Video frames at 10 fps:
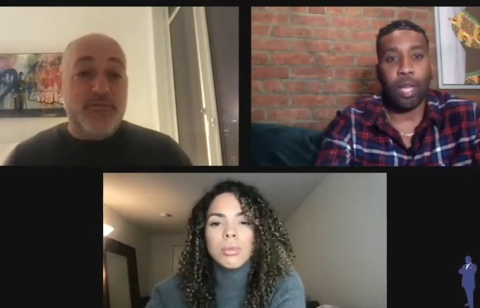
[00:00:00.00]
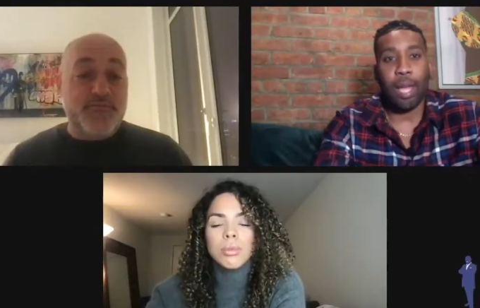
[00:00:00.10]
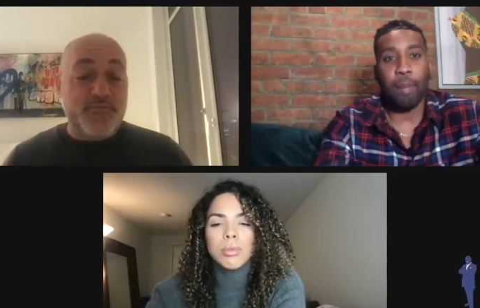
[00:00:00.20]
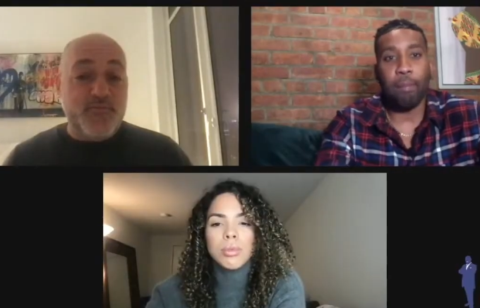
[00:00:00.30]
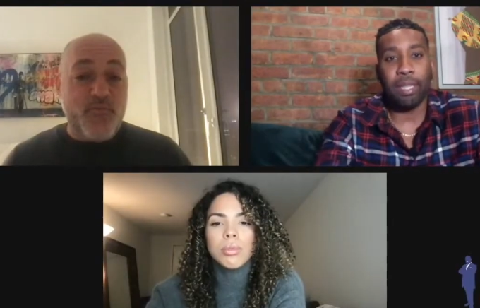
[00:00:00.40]

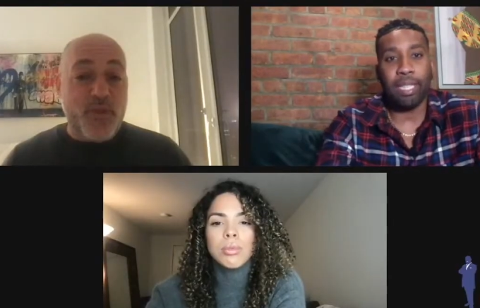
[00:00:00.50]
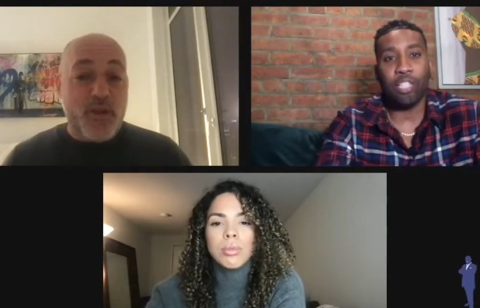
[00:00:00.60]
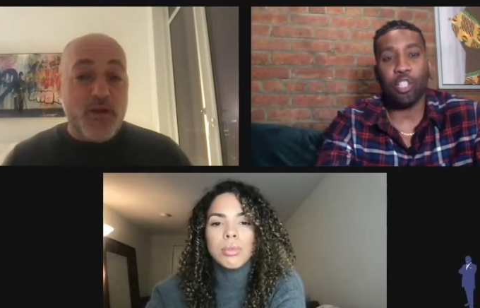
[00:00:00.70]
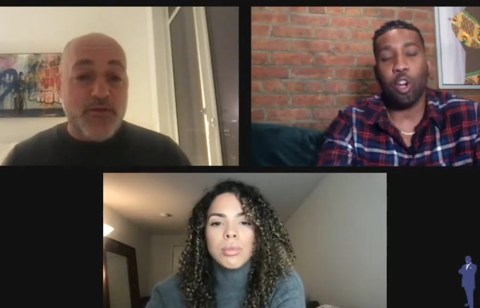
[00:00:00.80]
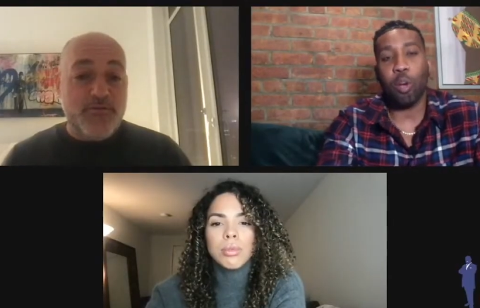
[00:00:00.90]
Speaker 1: Okay, Millie
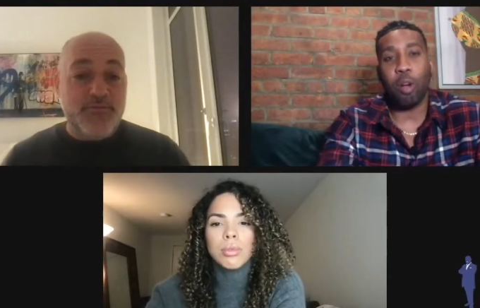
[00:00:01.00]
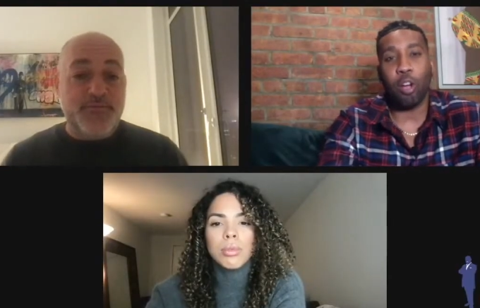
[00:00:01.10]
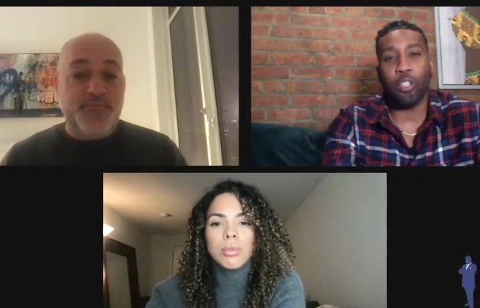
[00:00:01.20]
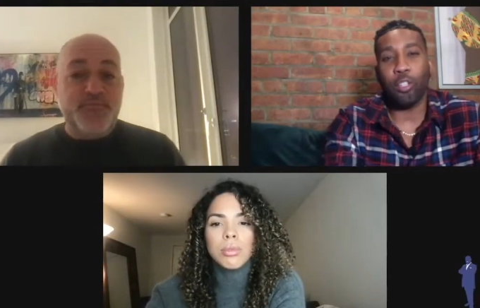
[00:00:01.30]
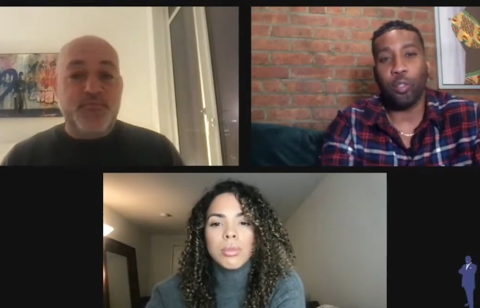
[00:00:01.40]
Job
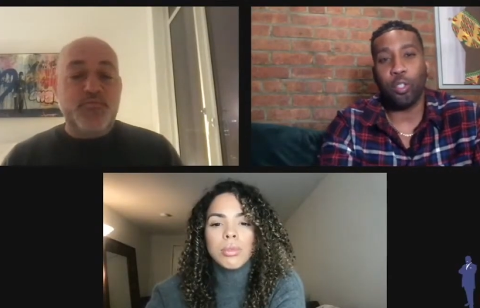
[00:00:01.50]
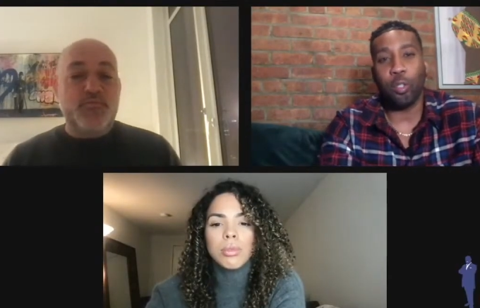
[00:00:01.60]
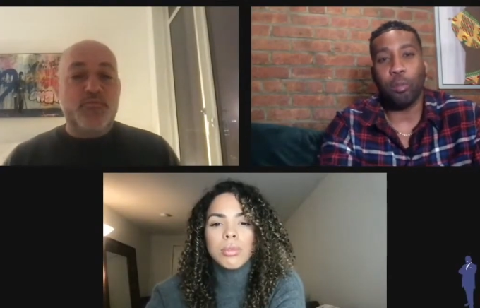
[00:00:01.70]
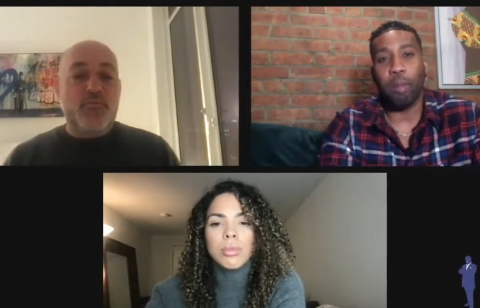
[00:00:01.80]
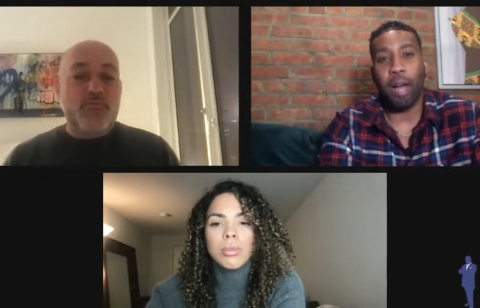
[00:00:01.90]
on
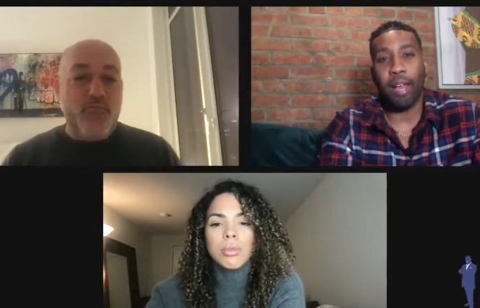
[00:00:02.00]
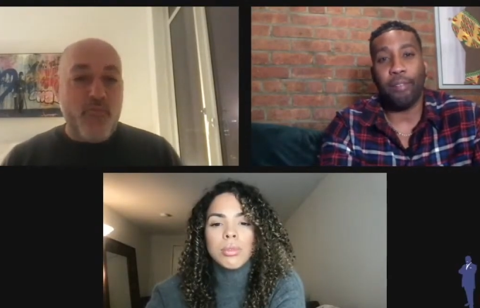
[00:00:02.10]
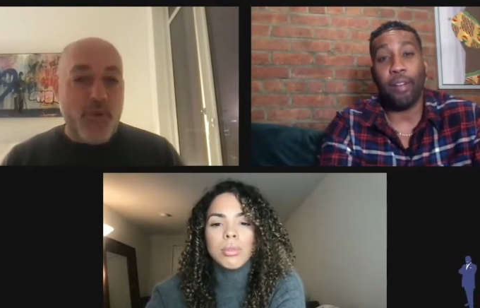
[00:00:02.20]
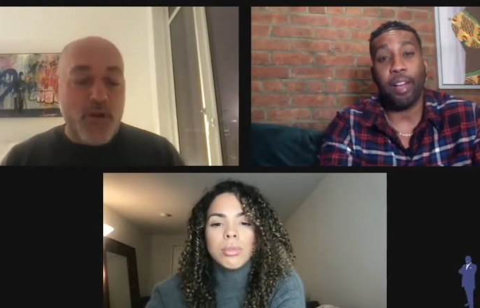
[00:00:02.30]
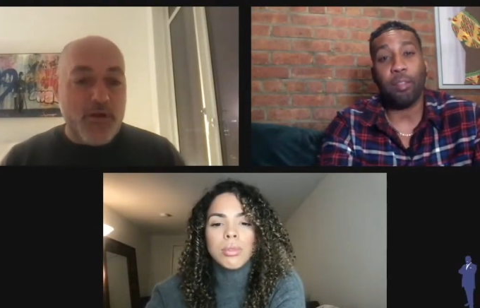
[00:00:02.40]
YouTube. My
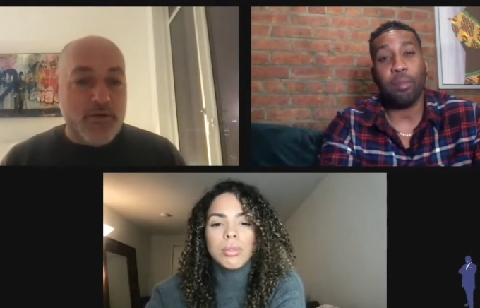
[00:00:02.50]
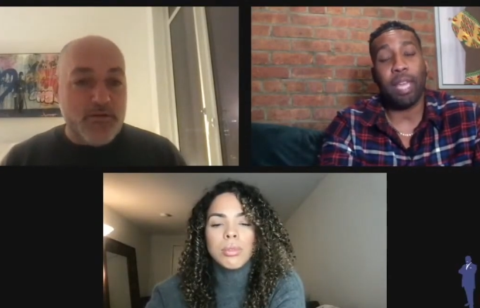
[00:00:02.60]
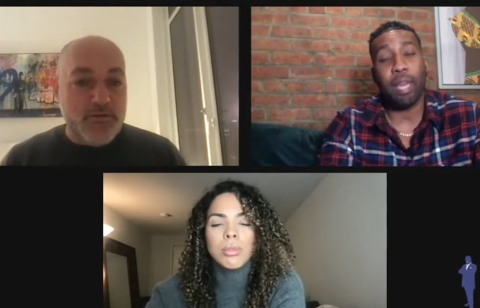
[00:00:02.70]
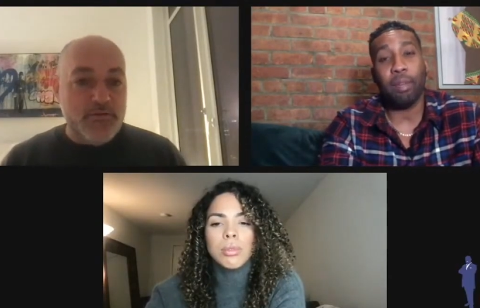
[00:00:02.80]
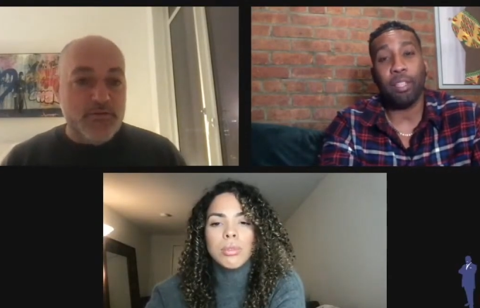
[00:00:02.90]
father
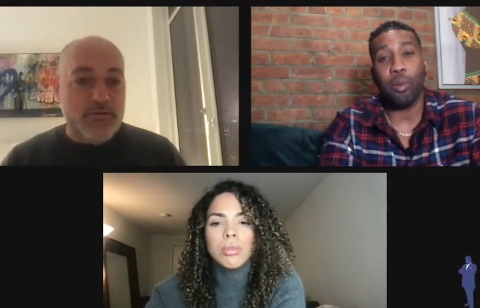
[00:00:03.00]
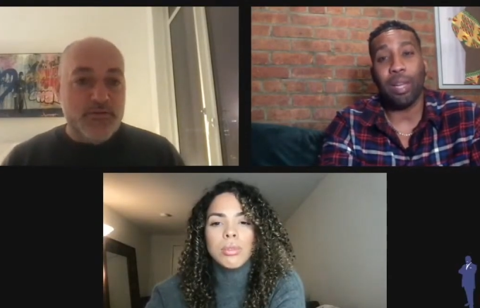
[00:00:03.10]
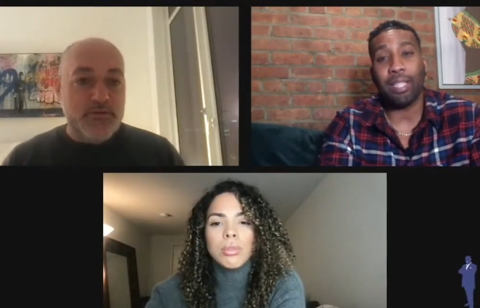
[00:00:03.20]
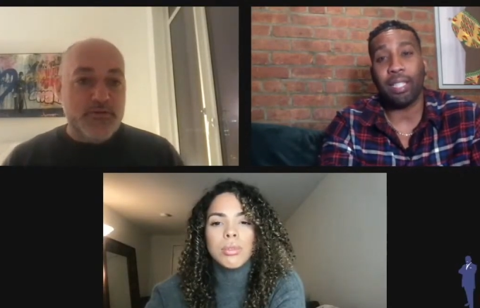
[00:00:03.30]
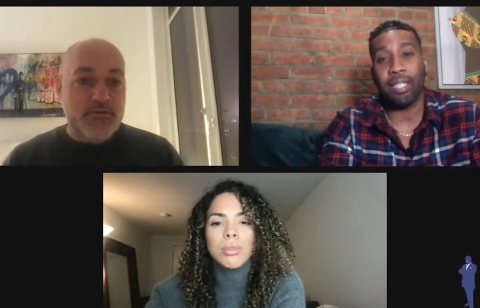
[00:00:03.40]
became a
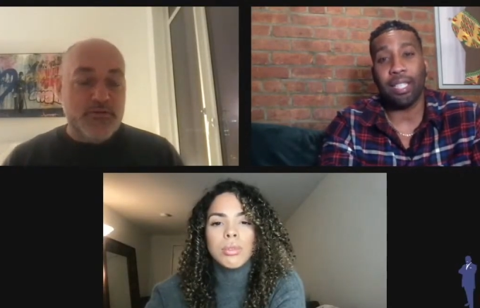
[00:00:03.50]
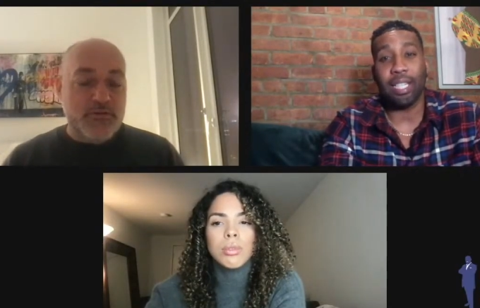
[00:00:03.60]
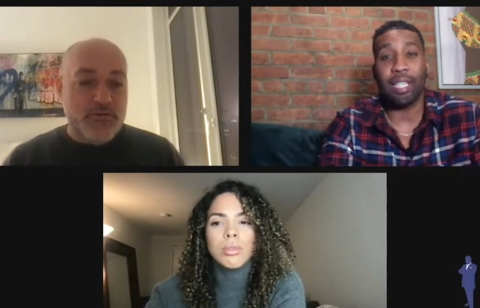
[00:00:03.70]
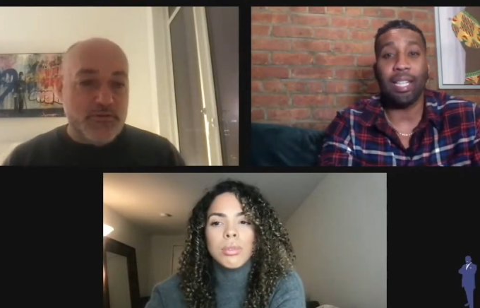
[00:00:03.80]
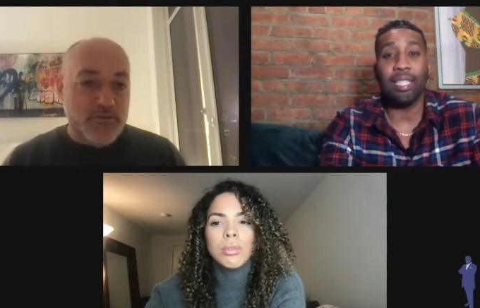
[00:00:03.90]
US citizen
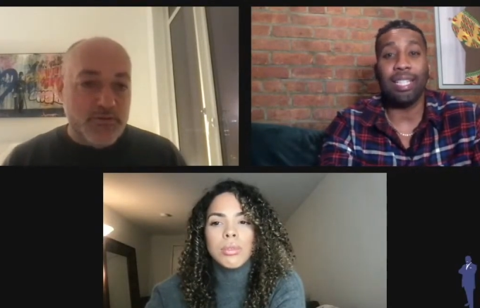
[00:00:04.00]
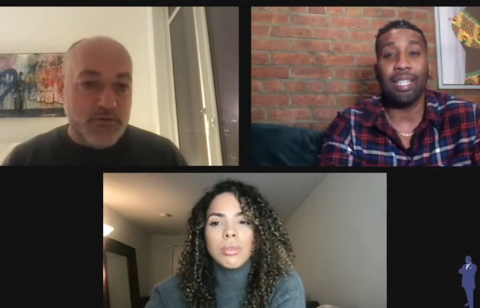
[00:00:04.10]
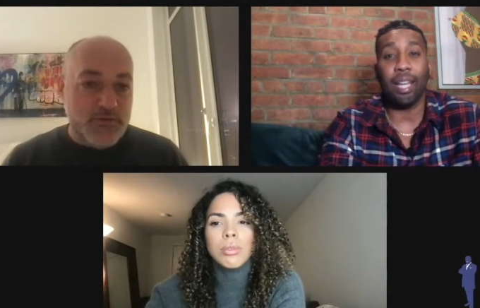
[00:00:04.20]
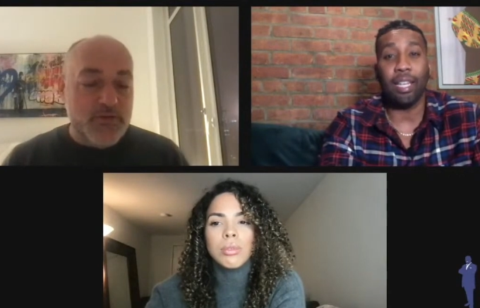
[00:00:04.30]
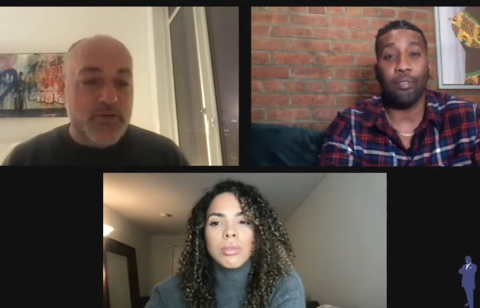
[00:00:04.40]
in
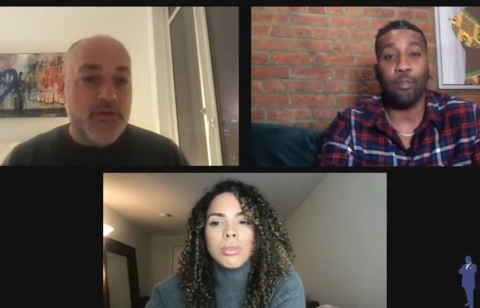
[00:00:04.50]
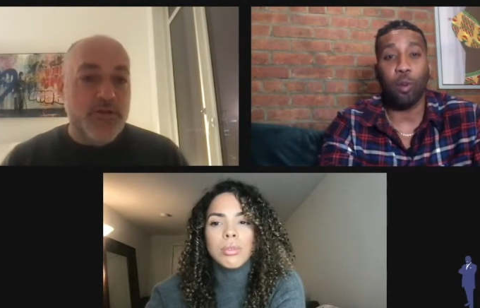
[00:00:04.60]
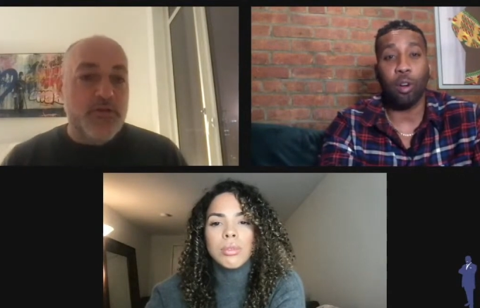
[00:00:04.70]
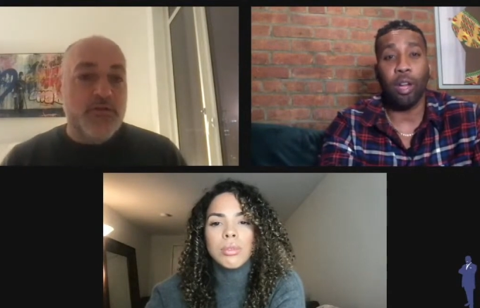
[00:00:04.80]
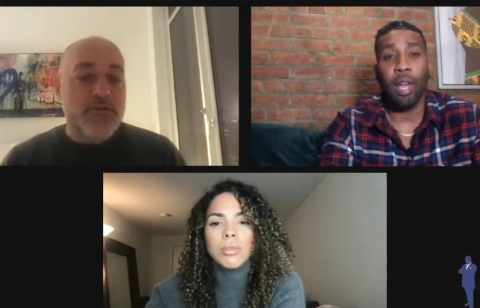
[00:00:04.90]
1984,